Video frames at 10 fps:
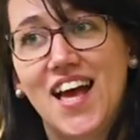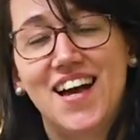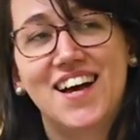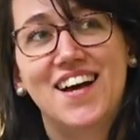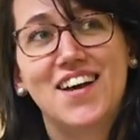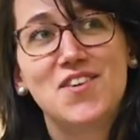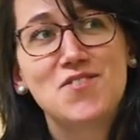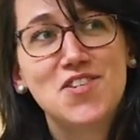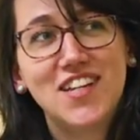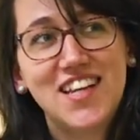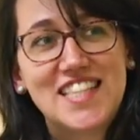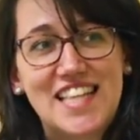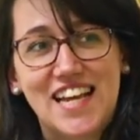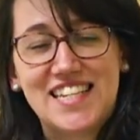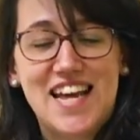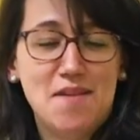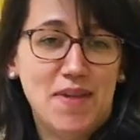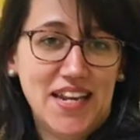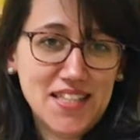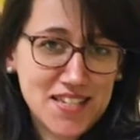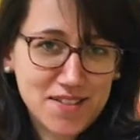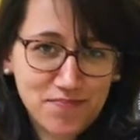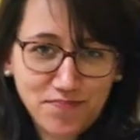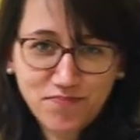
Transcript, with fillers: Uh, usually it's like 10 minutes.